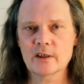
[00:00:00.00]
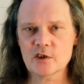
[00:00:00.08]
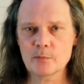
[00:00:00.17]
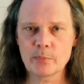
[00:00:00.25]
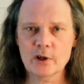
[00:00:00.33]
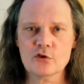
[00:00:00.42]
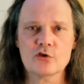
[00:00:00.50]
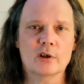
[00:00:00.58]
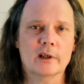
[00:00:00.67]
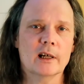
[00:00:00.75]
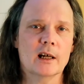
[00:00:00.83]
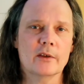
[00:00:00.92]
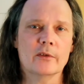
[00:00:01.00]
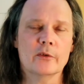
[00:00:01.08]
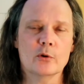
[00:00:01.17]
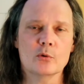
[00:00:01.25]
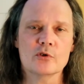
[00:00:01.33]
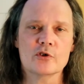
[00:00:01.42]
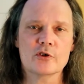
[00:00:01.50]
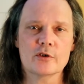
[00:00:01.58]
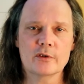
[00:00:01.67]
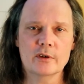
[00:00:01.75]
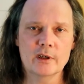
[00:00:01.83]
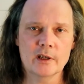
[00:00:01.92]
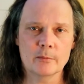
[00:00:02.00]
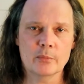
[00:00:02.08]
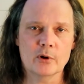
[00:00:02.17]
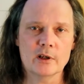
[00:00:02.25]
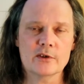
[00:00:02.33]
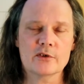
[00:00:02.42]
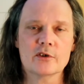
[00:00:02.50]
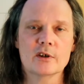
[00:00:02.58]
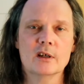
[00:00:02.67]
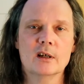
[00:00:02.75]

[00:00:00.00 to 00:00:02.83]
especially on those inputs.